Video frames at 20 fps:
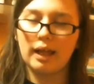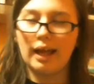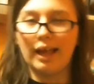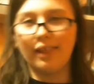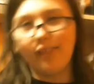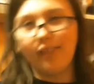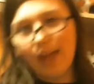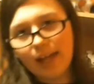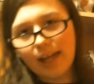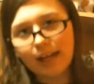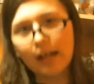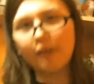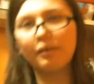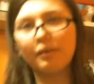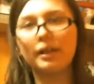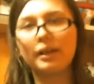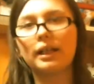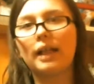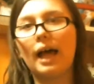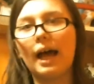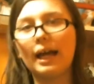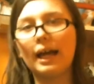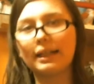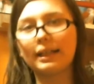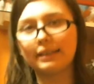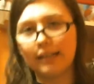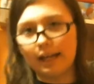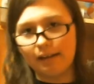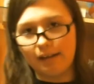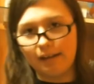And then I
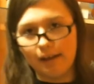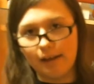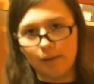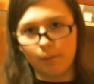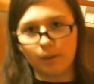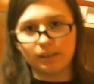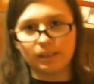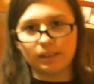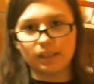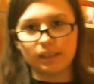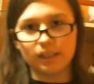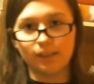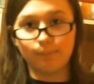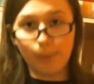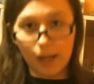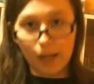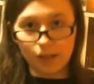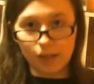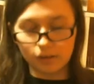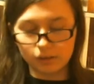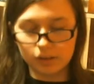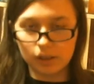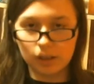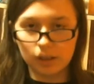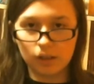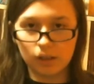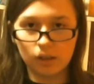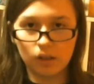realized that it was his belt.